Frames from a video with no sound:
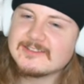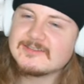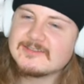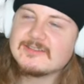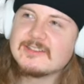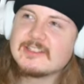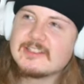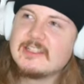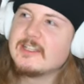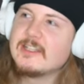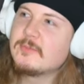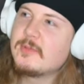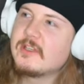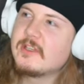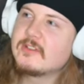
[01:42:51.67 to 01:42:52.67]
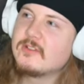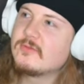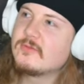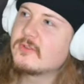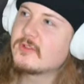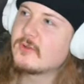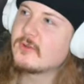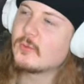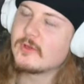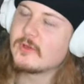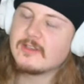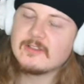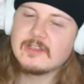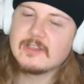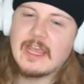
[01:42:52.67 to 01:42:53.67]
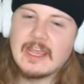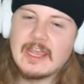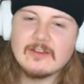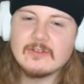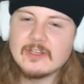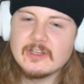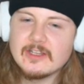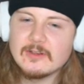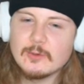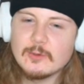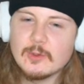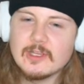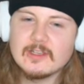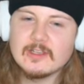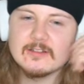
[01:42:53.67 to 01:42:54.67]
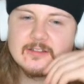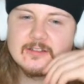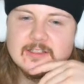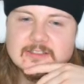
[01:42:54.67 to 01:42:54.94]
picked you for the win every weekend last year.